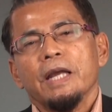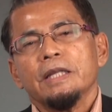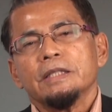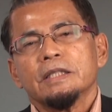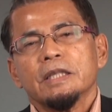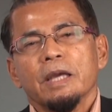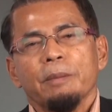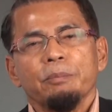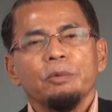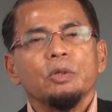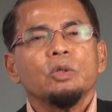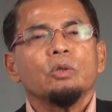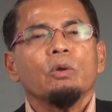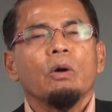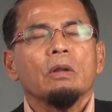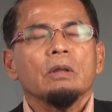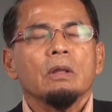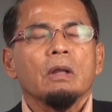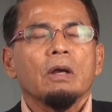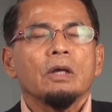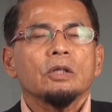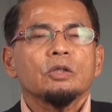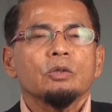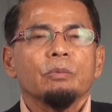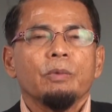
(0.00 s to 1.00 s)
and submit to
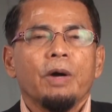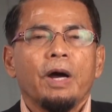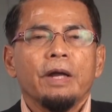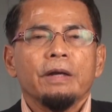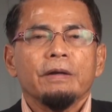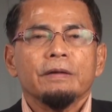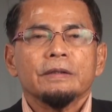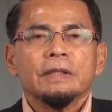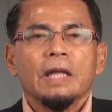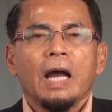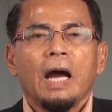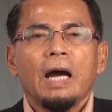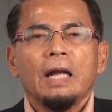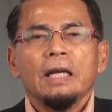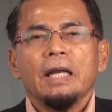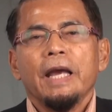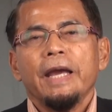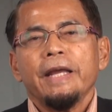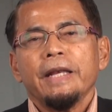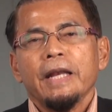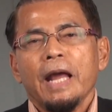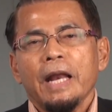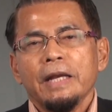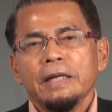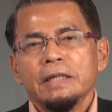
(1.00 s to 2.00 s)
Allah subhanahu wa ta'ala
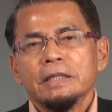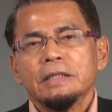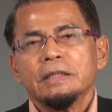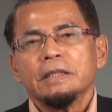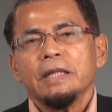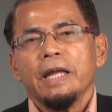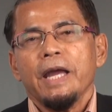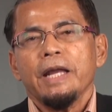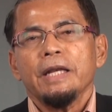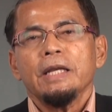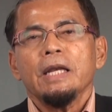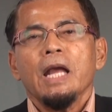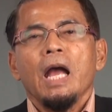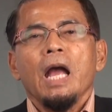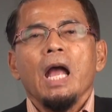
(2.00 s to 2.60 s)
and understand